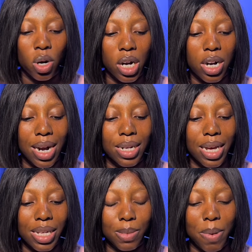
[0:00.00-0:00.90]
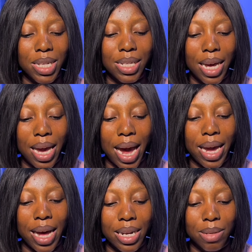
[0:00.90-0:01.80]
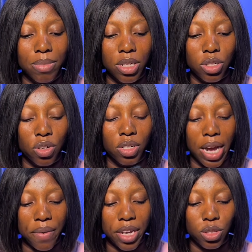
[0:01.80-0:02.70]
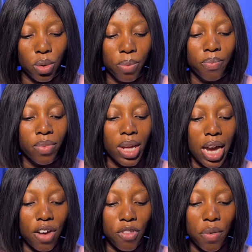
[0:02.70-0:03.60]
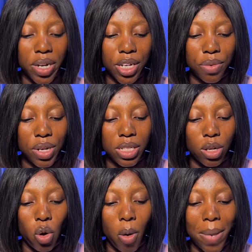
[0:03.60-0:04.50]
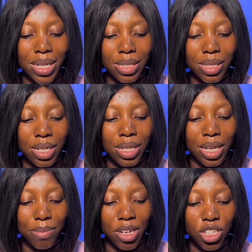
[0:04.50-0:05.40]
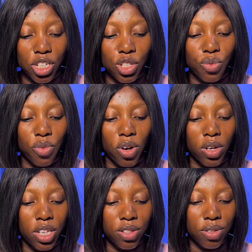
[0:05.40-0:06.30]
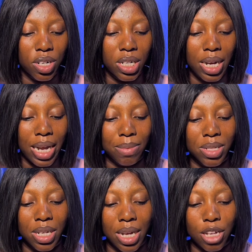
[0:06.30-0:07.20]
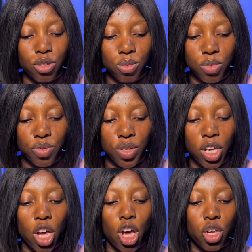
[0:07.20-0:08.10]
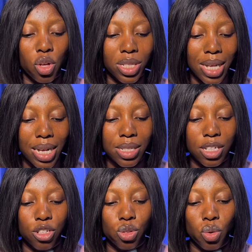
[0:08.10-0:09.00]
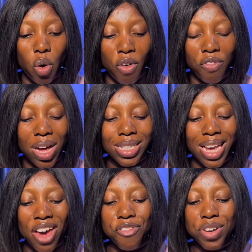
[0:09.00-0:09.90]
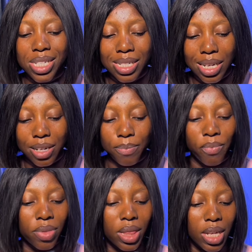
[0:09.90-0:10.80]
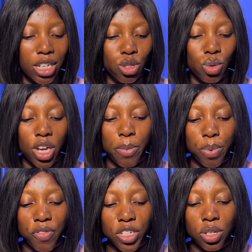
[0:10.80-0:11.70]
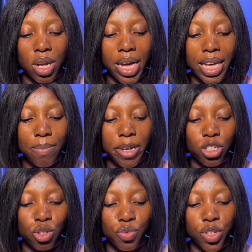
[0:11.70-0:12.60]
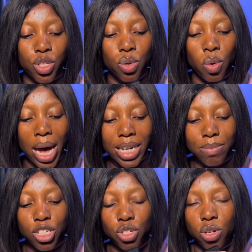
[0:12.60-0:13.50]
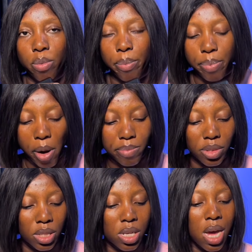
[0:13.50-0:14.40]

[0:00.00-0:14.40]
are an expert AI animation director. I have already created all my scene images for a 3D animated cartoon movie. Your task is to convert every scene into a professional image to video animation prompt.